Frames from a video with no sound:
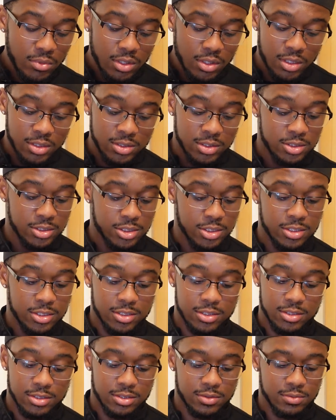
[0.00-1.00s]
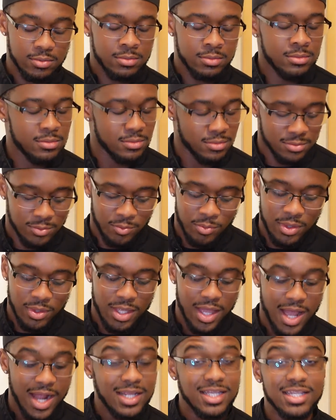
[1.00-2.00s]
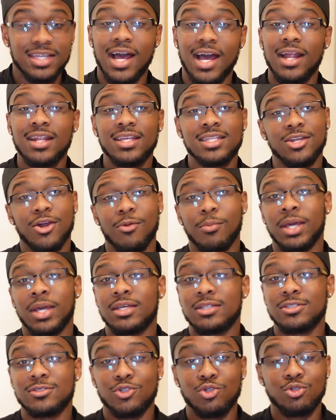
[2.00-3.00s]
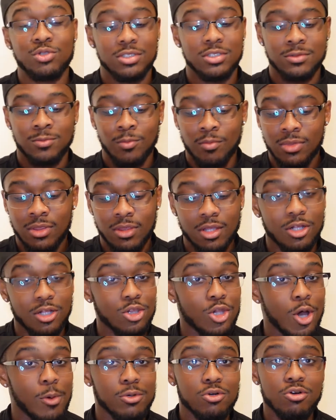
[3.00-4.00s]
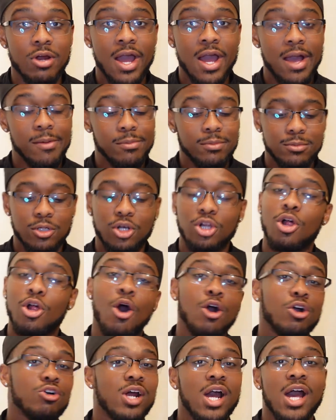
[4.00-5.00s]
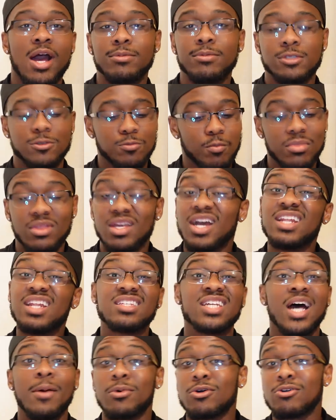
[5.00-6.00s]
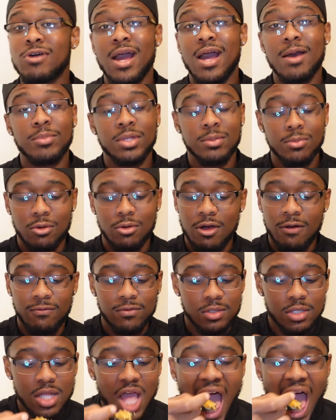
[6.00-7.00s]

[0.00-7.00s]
This is I need to start using lump crab, claw crab, any type of crab meat more often.